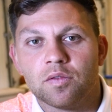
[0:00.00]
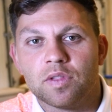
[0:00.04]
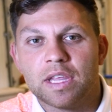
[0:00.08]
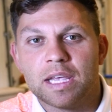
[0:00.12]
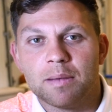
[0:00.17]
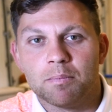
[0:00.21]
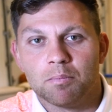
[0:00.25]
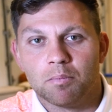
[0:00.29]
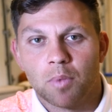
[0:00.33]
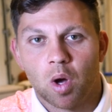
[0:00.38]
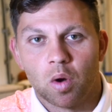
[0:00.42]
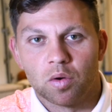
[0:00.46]
the
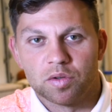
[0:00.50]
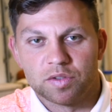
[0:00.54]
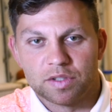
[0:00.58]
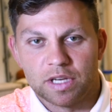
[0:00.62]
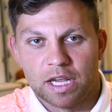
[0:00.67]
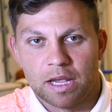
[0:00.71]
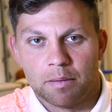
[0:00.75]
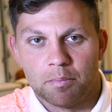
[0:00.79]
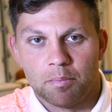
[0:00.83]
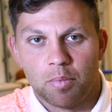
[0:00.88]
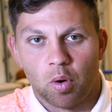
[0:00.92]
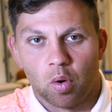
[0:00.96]
most
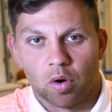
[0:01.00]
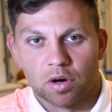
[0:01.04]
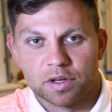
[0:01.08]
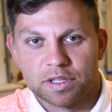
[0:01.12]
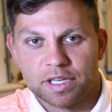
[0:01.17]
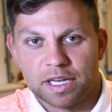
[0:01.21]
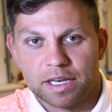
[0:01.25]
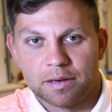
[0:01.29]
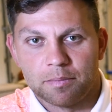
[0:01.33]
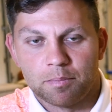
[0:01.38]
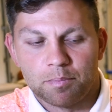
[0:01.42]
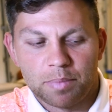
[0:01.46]

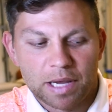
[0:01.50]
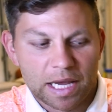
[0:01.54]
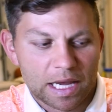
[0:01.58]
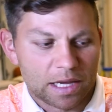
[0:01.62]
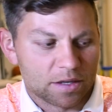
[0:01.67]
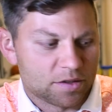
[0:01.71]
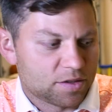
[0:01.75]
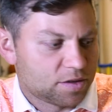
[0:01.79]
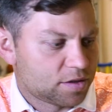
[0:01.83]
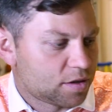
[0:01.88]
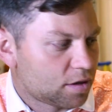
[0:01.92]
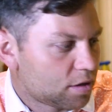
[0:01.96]
important
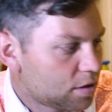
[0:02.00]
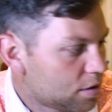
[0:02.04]
piece.